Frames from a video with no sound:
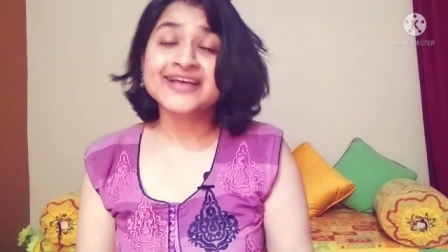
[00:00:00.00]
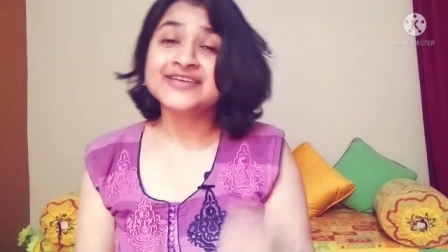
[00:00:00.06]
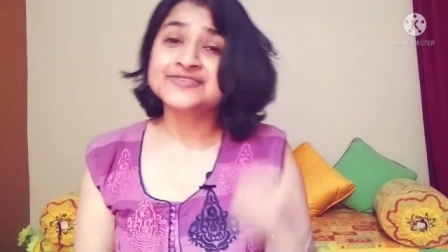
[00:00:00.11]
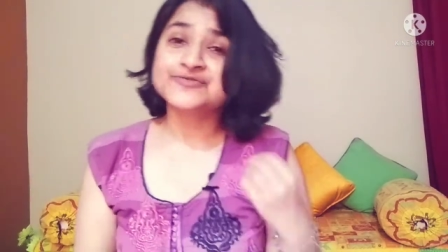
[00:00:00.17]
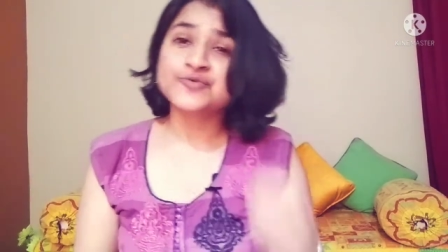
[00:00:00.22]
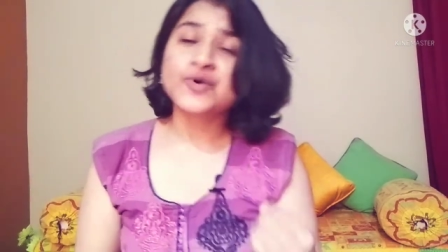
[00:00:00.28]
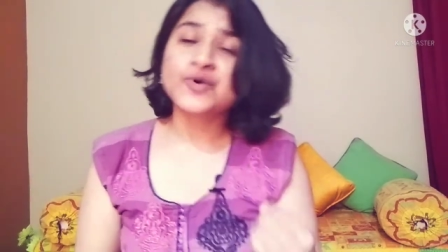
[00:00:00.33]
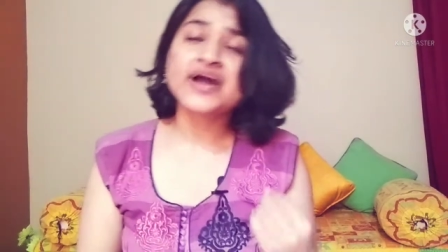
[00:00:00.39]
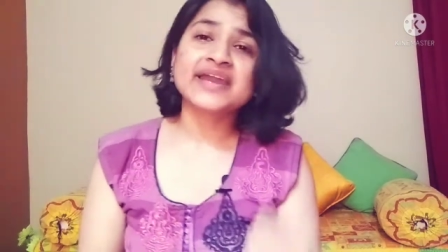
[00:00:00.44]

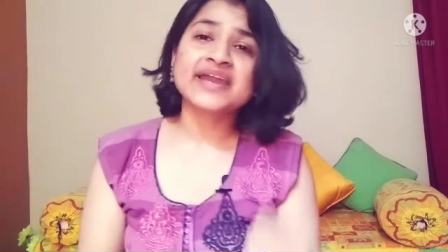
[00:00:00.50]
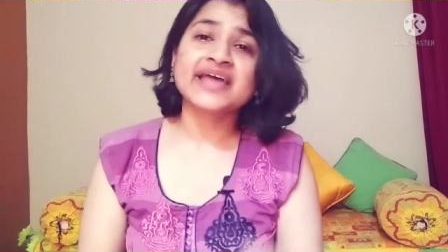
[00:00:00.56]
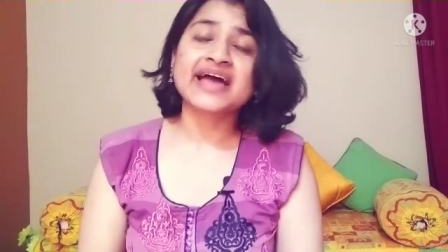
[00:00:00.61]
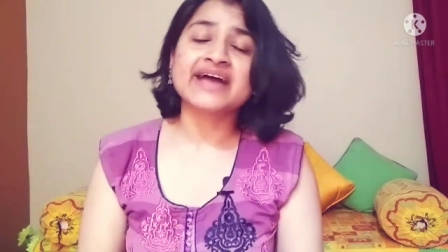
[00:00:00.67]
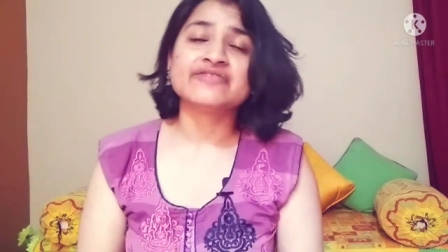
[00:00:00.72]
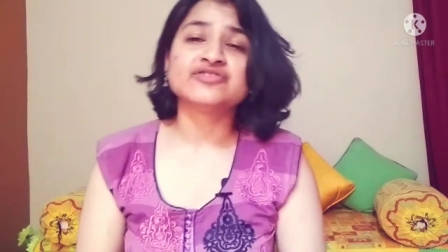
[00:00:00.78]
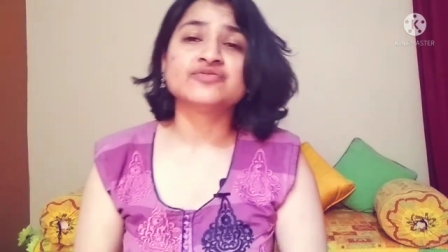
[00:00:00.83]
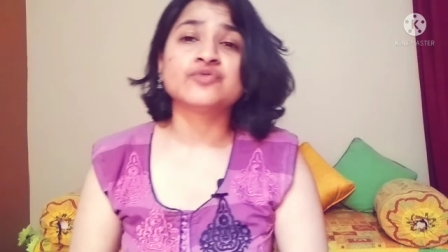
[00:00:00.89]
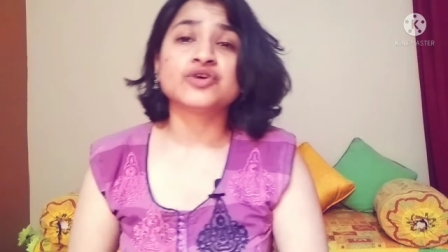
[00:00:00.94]
So one day
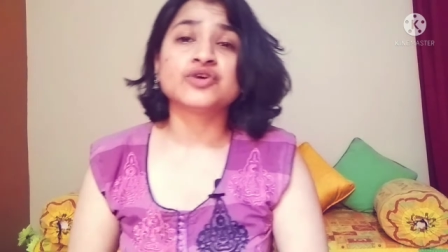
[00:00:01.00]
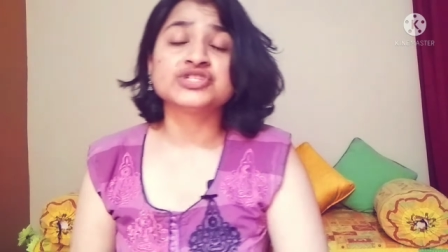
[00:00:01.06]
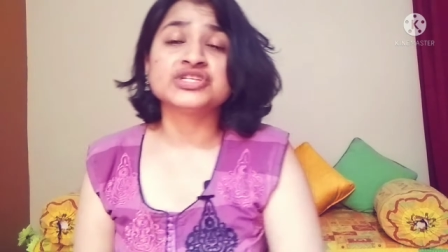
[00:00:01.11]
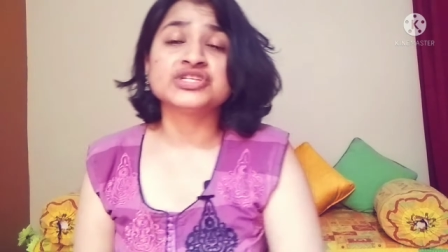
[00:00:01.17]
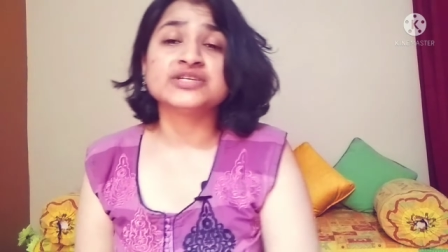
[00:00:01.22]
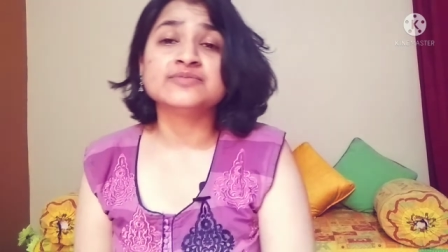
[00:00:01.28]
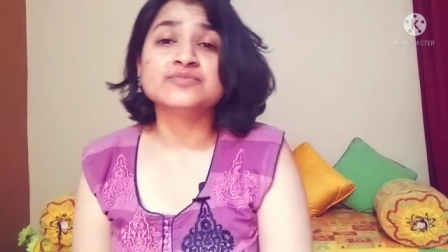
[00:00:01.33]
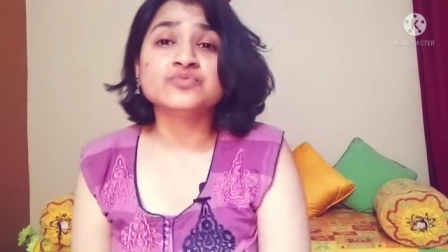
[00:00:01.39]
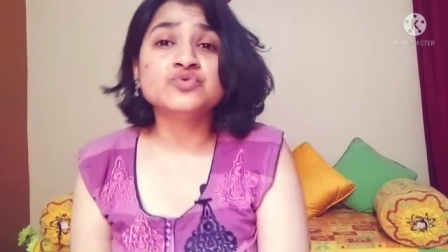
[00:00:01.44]
I was
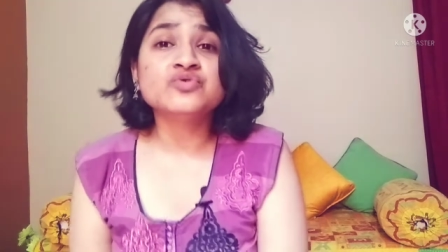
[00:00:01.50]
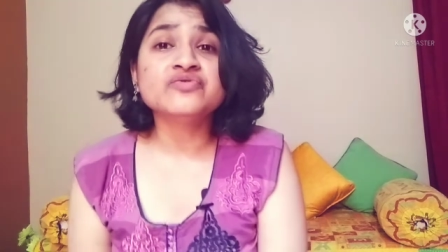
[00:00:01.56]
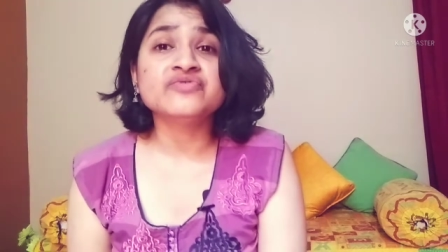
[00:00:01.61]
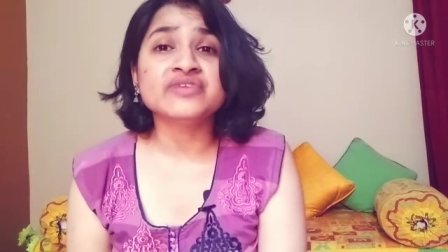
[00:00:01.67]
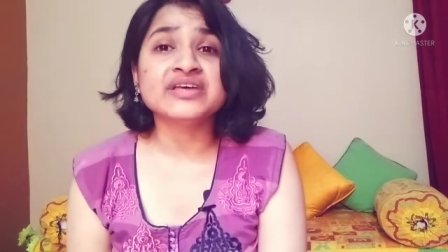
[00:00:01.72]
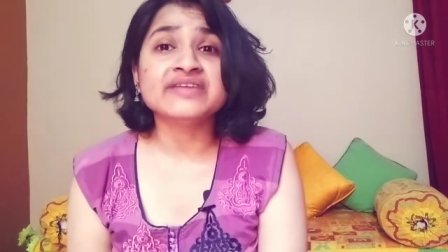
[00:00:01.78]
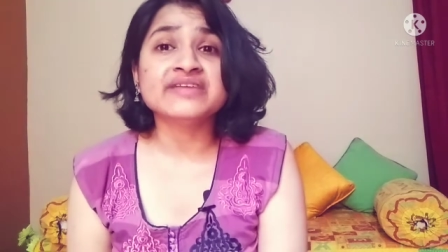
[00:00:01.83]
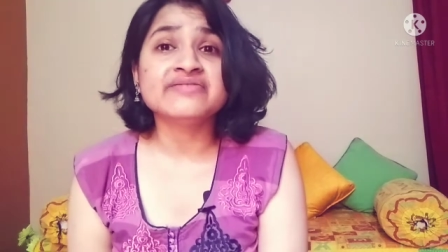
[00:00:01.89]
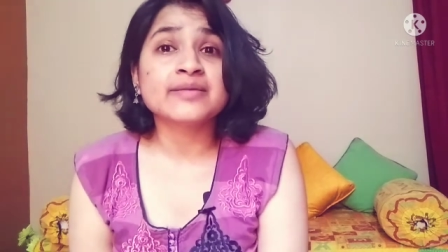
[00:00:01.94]
watching a
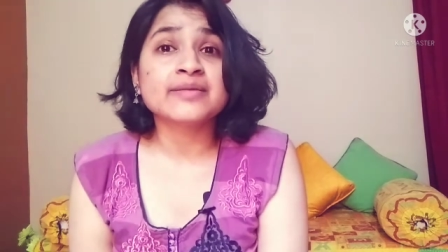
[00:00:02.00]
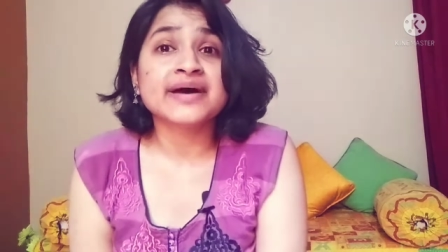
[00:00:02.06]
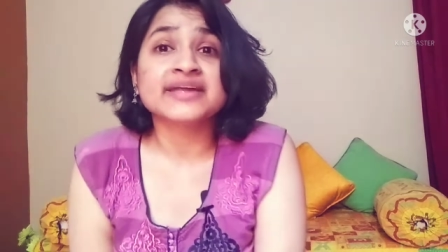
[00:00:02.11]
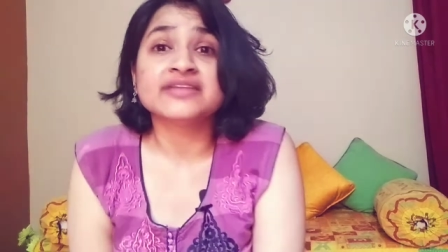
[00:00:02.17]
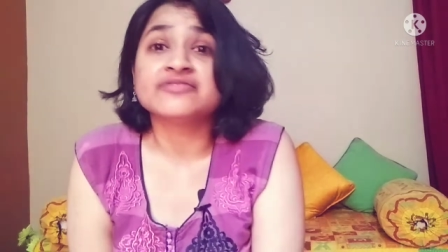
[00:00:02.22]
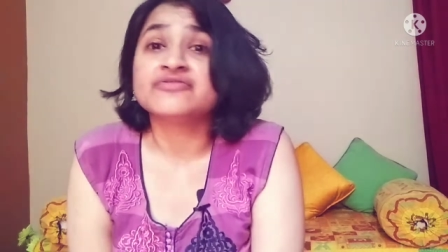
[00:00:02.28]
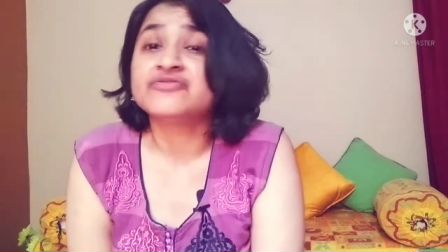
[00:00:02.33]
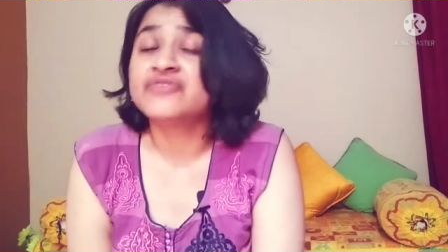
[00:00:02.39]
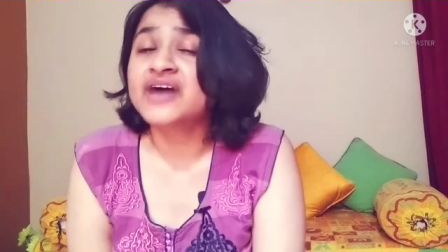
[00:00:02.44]
movie whereby
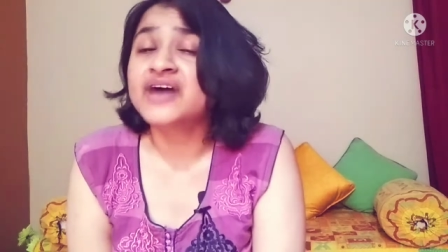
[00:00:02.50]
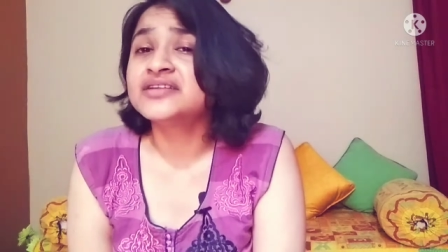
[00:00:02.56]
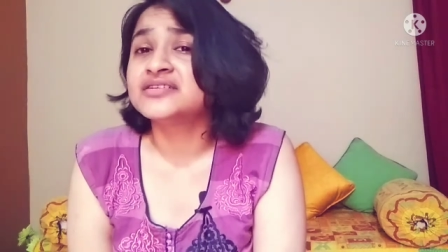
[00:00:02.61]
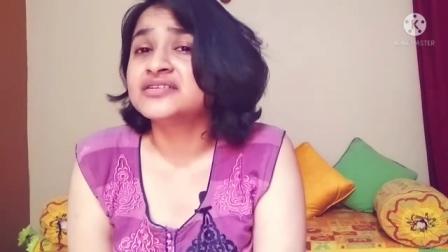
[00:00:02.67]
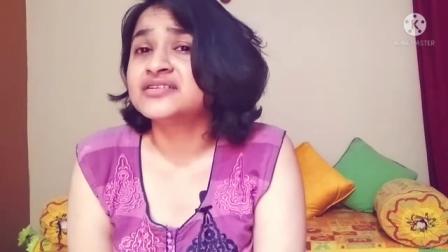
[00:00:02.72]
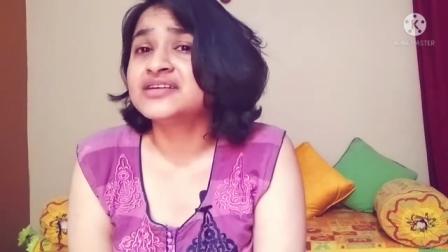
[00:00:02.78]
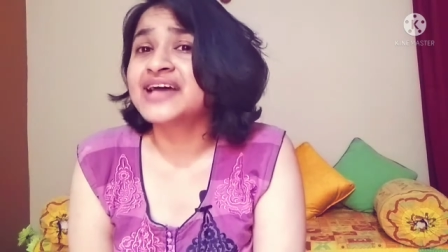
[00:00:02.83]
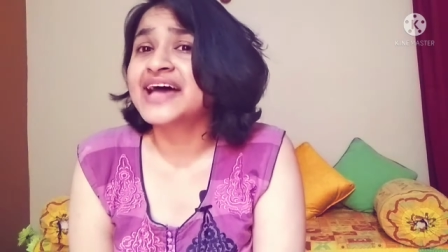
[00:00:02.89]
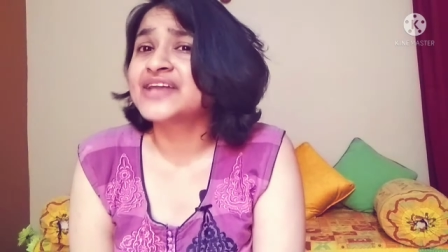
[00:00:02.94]
the
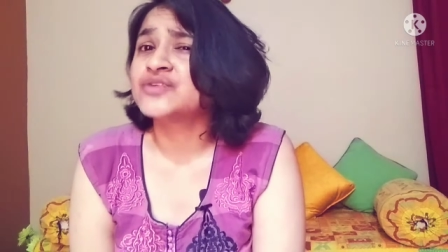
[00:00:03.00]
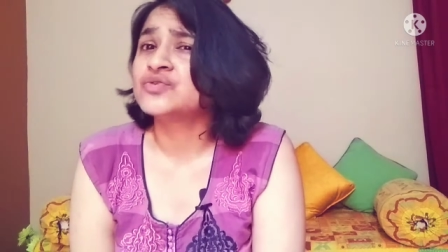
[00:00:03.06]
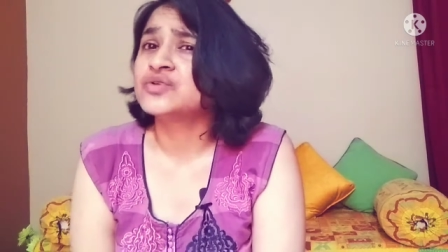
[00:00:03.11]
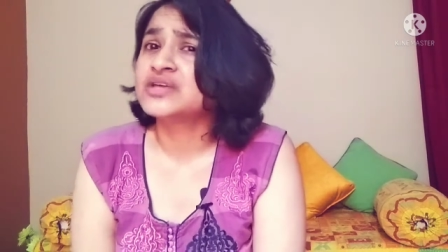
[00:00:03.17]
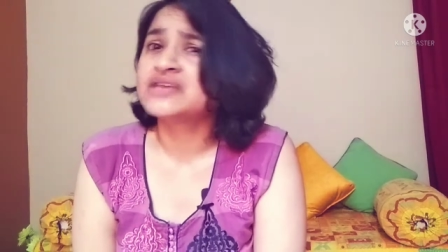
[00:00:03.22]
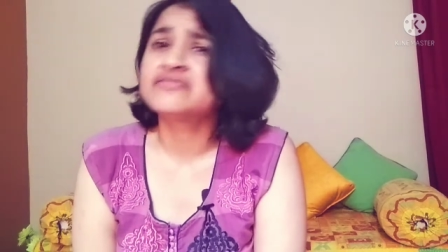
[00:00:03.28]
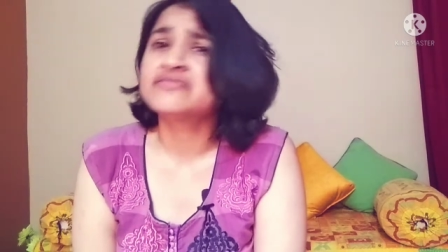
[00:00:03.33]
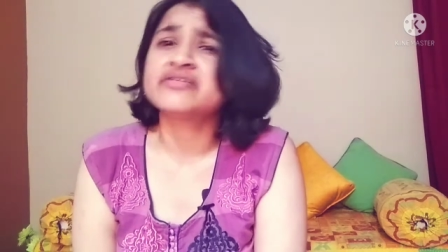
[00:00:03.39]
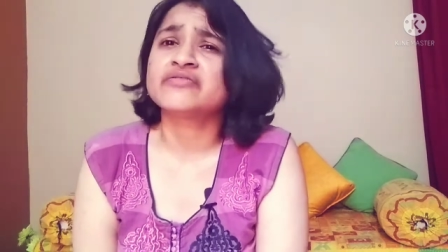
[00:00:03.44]
father had to
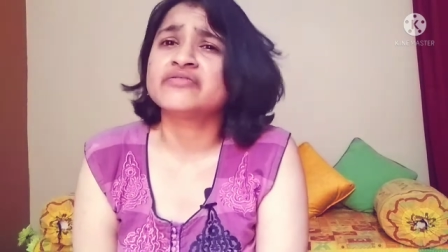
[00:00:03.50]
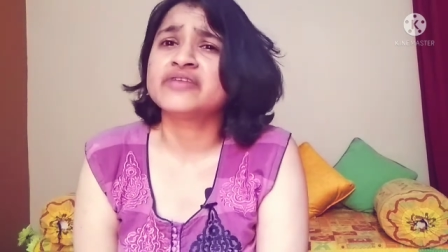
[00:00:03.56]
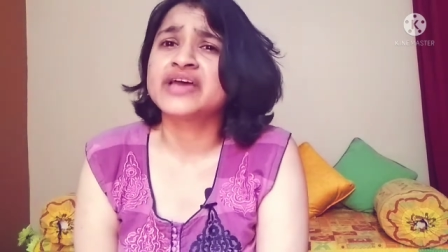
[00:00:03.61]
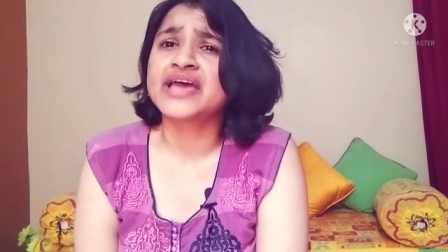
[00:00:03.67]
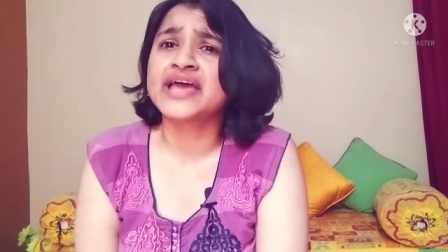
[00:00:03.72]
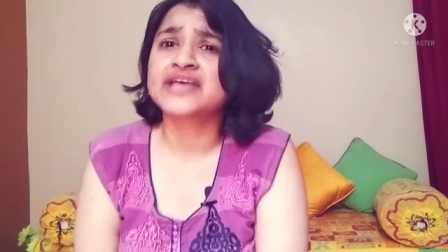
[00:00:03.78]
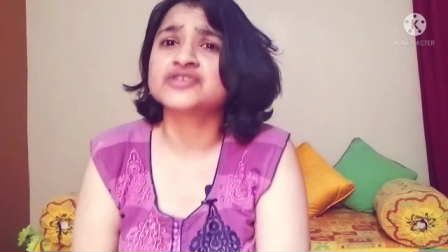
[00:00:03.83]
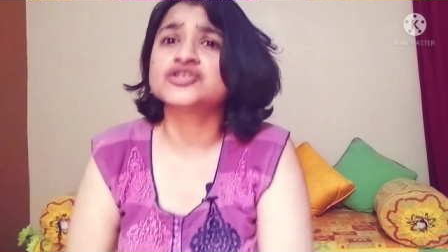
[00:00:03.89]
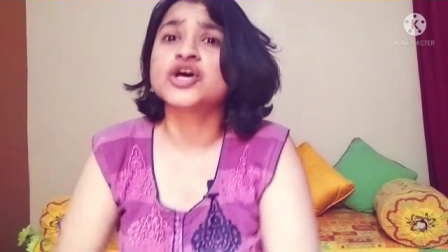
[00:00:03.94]
give
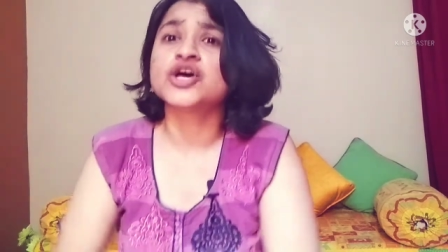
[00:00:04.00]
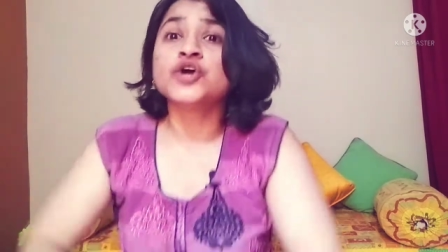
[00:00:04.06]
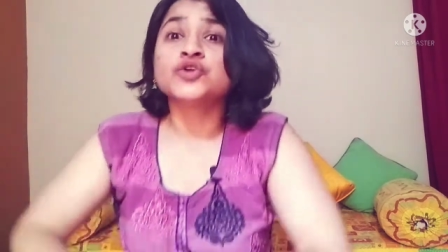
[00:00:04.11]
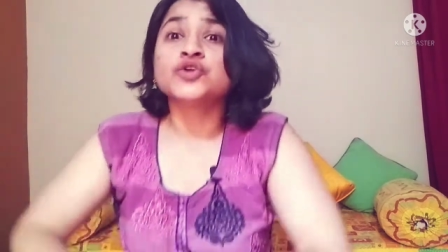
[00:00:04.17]
away his